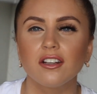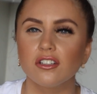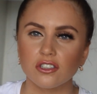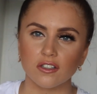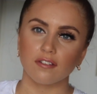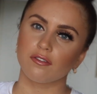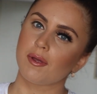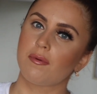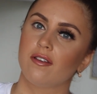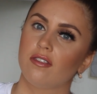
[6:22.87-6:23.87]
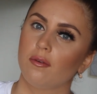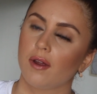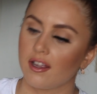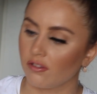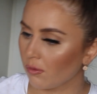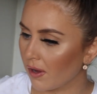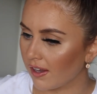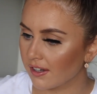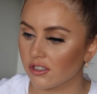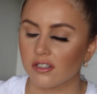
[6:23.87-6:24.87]
And usually for me personally, when I do wear
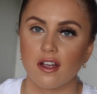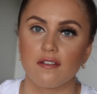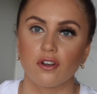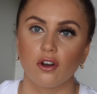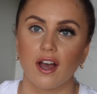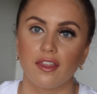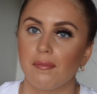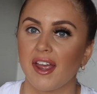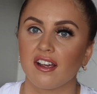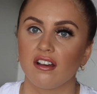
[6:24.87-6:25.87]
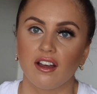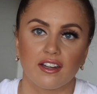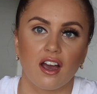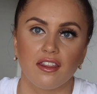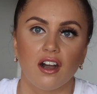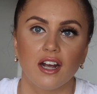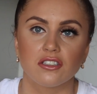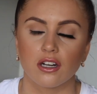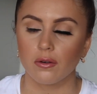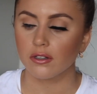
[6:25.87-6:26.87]
lashes, I've got other other
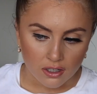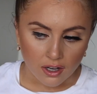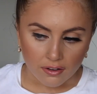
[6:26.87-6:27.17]
eyeshadow on.